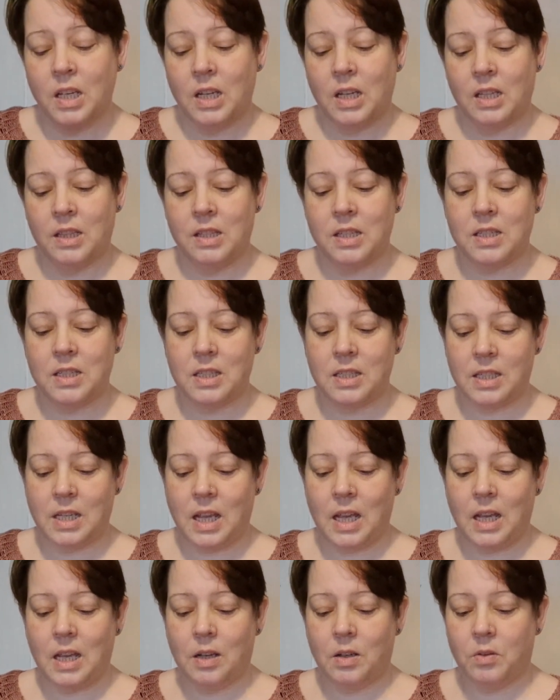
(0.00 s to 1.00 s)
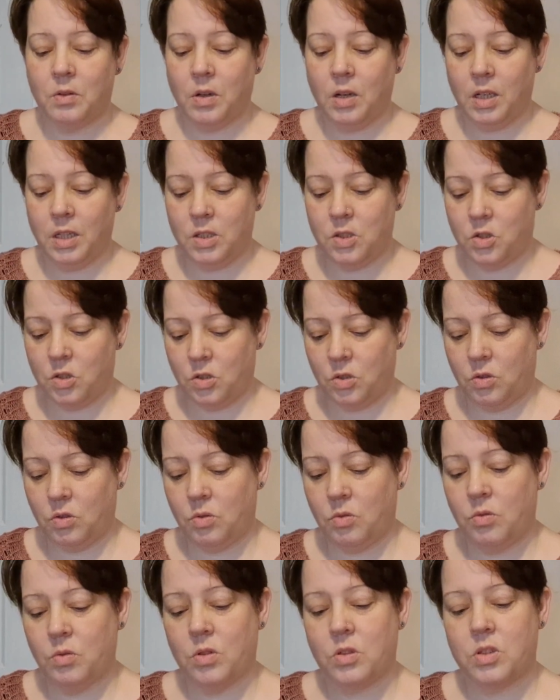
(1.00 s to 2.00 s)
and this is how I
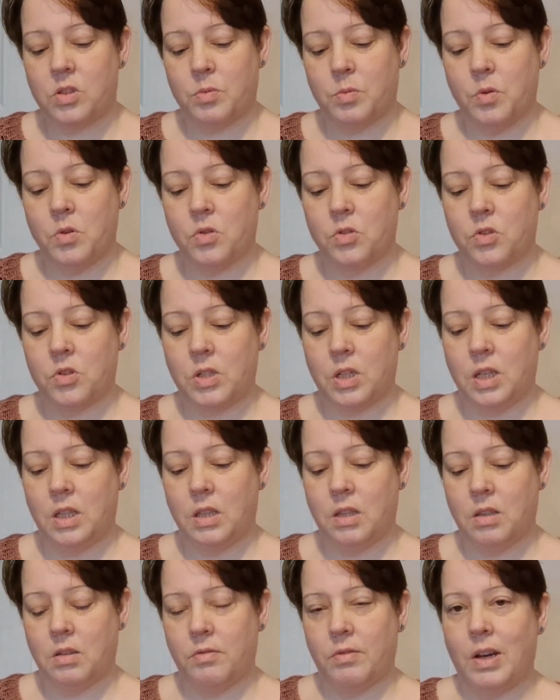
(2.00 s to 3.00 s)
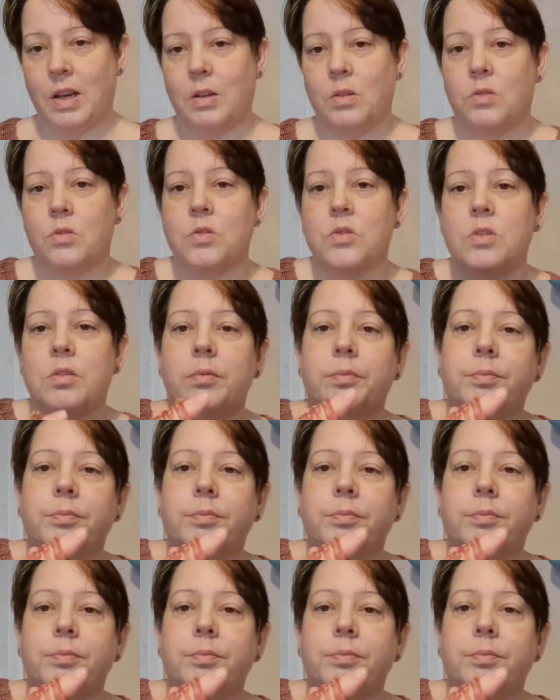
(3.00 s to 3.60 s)
do a swatch in the round,